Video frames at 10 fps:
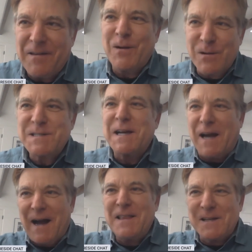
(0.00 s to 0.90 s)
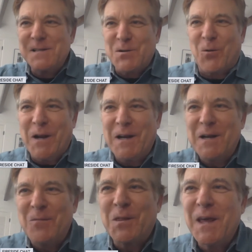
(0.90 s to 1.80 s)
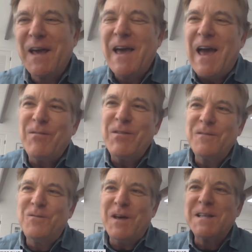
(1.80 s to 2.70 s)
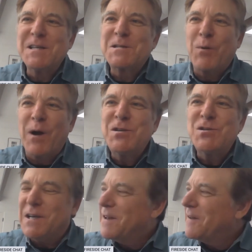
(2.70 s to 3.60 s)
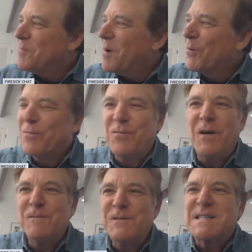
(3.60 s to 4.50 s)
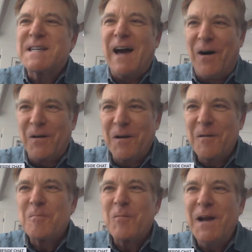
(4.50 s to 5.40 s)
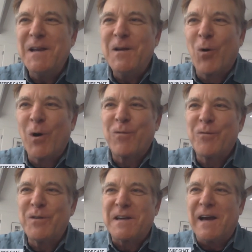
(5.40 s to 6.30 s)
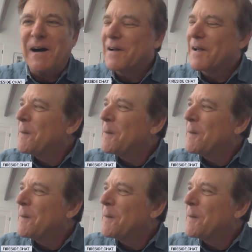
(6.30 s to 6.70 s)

There is a guy that is credited with having invented the spreadsheet. Remember VisiCalc, right? He worked for VisiCalc.